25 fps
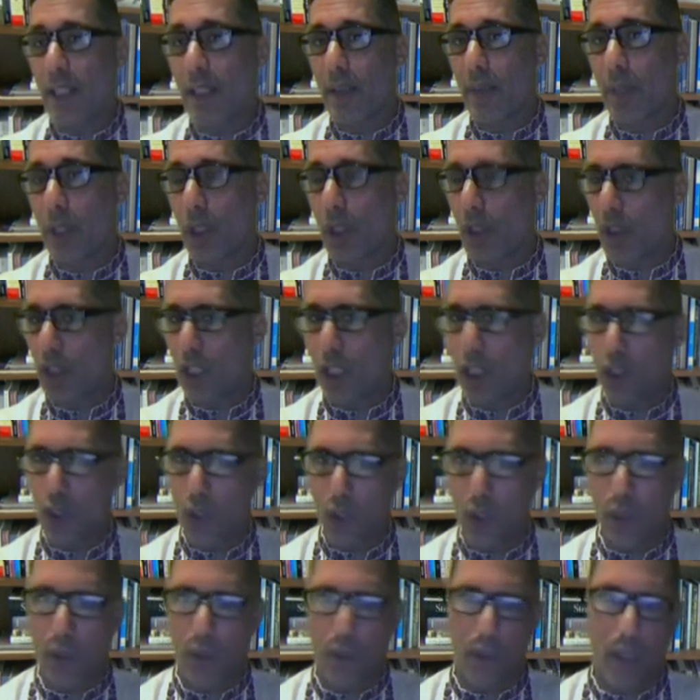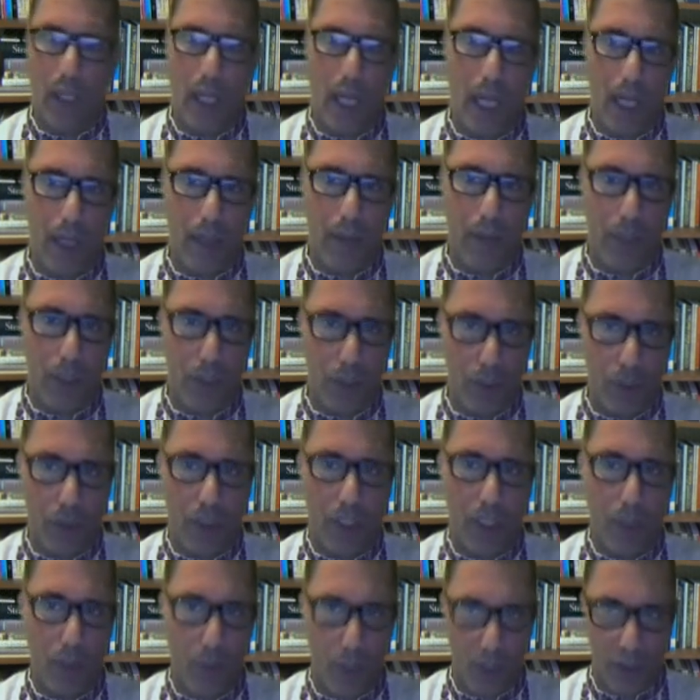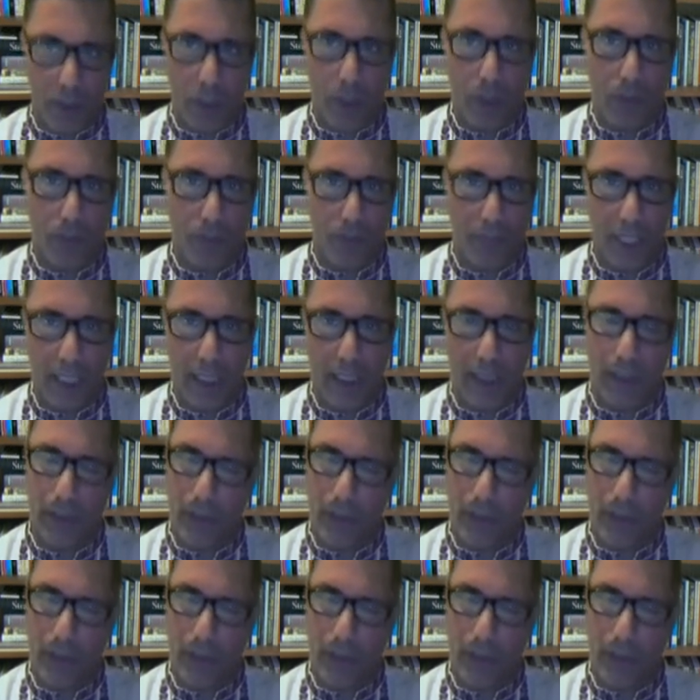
Because they saw how, when Ukraine wanted to fight.